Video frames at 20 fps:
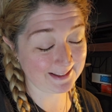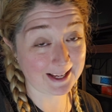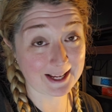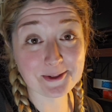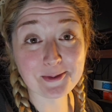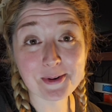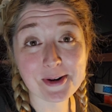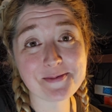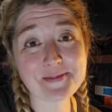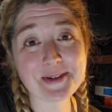
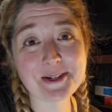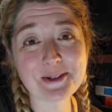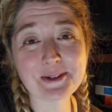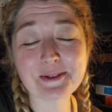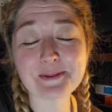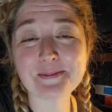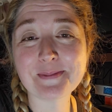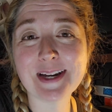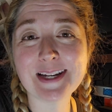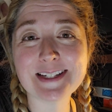that's what I've been doing
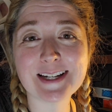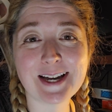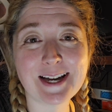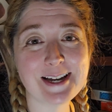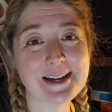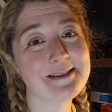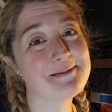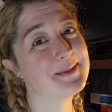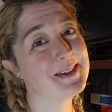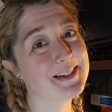with my
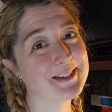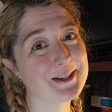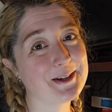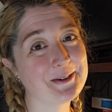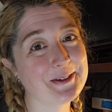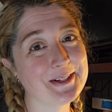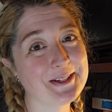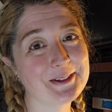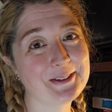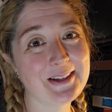time.
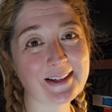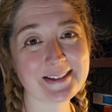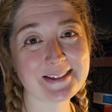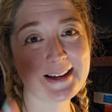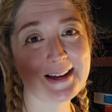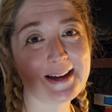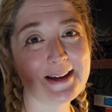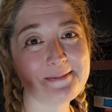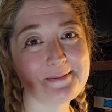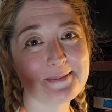So until next
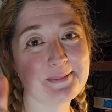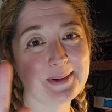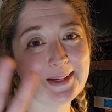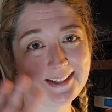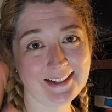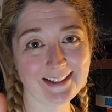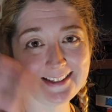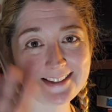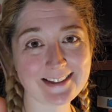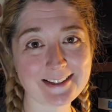time, bye
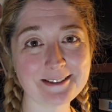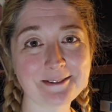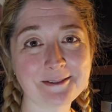guys.